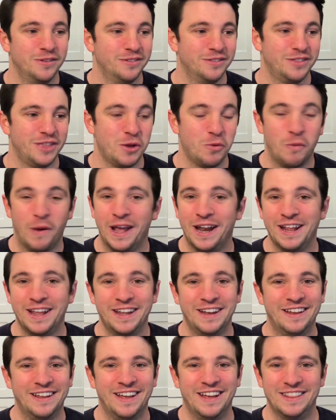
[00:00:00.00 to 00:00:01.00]
they
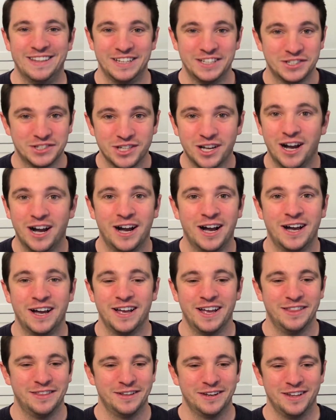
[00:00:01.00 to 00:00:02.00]
waited and they saw,
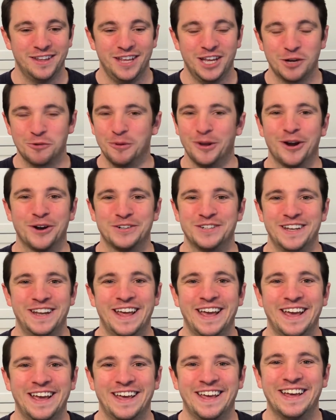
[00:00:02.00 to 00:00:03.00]
and then here we are
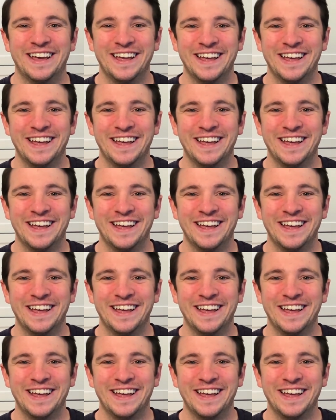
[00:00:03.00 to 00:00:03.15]
today.